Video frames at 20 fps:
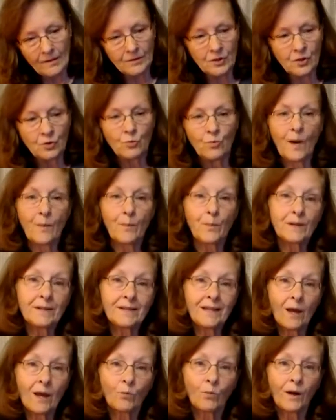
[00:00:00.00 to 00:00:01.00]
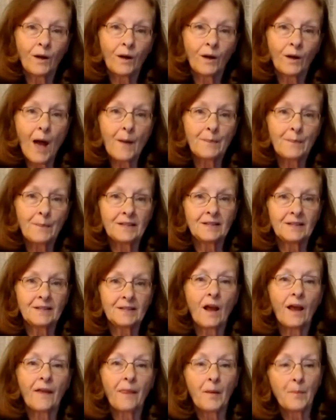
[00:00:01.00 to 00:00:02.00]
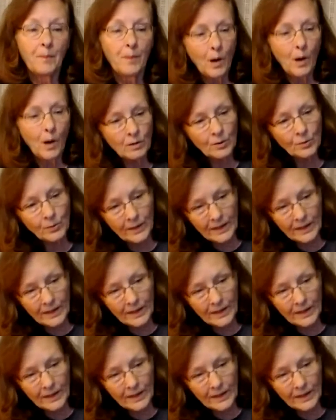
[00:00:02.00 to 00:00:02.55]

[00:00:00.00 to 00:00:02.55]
to represent what happens at the polar